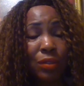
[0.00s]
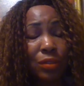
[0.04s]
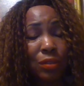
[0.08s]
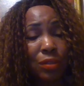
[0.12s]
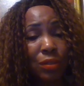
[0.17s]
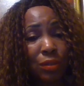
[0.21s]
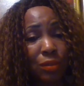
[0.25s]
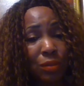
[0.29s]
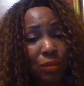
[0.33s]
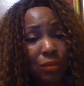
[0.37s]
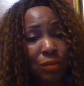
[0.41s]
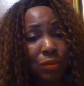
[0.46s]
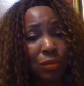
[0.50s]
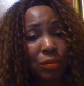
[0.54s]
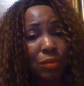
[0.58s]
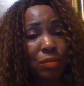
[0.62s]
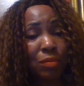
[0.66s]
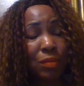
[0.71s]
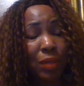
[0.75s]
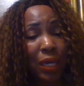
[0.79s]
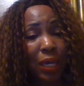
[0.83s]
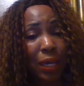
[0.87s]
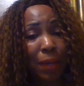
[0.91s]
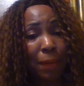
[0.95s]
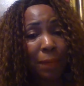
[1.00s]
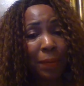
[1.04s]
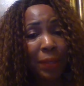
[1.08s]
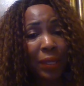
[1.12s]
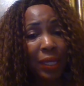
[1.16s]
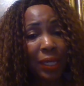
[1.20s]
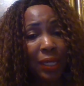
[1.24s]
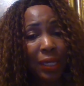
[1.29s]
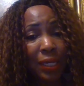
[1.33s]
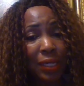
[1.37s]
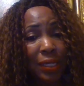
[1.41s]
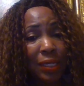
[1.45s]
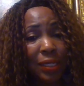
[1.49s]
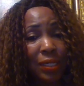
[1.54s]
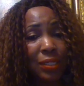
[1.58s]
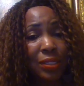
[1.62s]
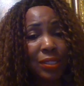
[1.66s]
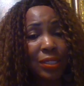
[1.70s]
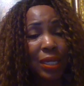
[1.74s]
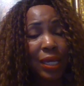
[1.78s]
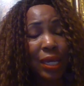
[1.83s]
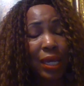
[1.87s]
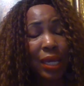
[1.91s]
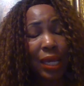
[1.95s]
to my
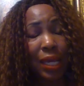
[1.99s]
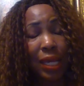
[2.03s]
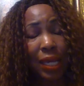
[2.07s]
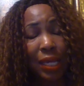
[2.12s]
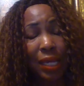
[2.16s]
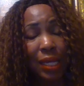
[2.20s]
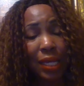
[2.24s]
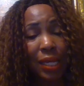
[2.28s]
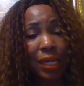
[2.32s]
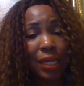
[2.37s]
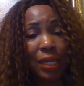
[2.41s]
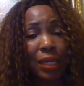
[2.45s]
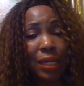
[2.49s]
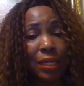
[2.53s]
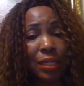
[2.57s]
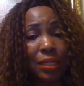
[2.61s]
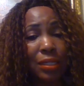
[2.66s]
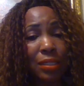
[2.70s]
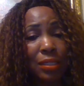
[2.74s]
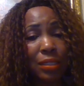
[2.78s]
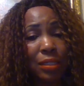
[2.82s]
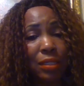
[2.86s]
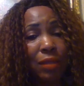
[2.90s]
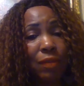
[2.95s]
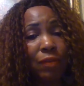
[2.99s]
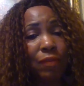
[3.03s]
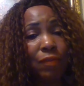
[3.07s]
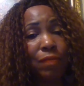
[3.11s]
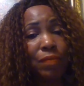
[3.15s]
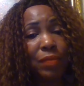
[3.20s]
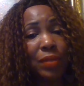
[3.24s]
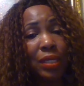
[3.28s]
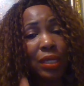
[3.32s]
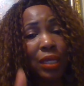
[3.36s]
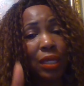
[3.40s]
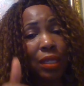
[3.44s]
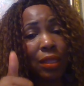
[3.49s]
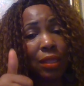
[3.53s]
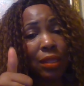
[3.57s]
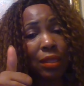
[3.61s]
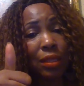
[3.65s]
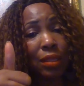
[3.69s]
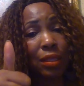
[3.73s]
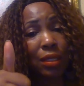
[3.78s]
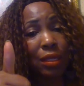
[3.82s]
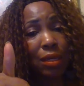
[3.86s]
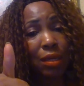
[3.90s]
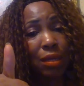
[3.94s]
page and give me a
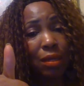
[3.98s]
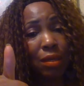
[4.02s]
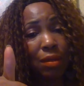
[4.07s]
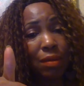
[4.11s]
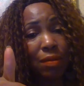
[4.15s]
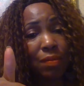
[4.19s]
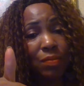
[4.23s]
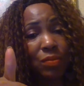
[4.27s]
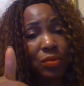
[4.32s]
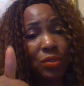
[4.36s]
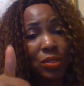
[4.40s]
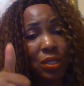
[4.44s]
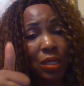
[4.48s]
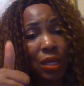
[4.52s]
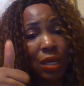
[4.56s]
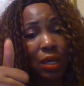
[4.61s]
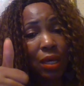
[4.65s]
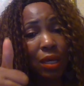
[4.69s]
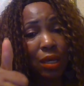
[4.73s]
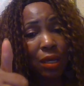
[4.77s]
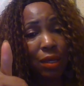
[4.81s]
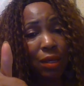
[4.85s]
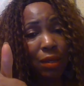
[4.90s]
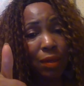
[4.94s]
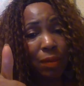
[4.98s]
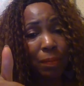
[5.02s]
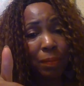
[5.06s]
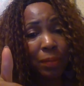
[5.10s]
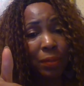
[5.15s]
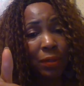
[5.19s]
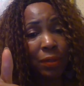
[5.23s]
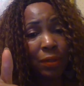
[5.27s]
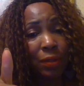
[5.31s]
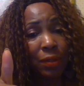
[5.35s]
thumbs up.